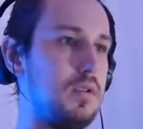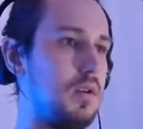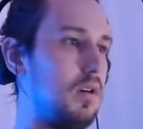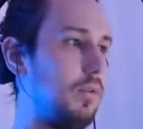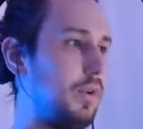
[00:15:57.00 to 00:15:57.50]

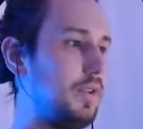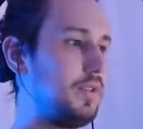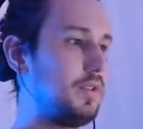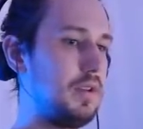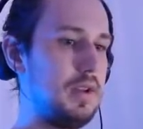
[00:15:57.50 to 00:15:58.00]

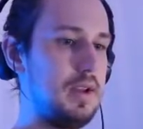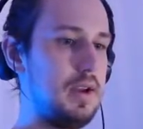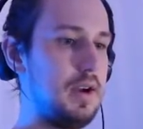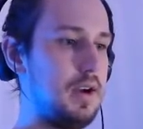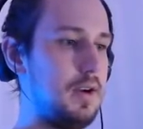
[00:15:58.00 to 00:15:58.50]
Always.
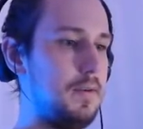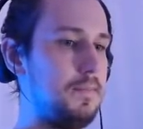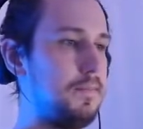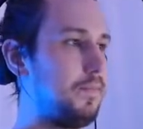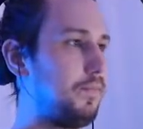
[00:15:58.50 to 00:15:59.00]

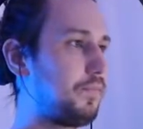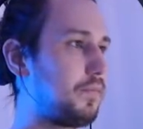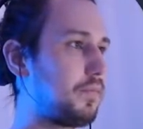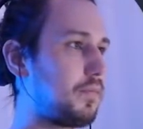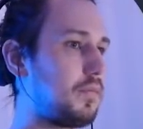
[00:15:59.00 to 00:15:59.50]
And
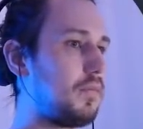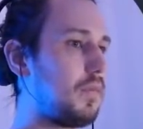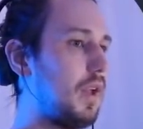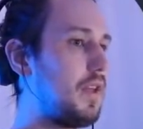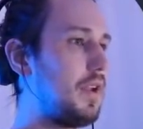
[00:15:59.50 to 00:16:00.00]

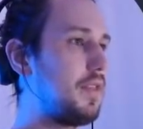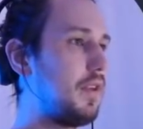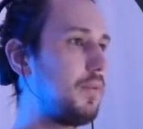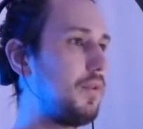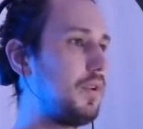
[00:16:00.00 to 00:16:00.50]
then I think
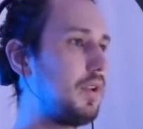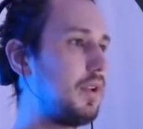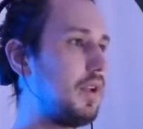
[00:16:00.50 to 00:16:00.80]
I want to get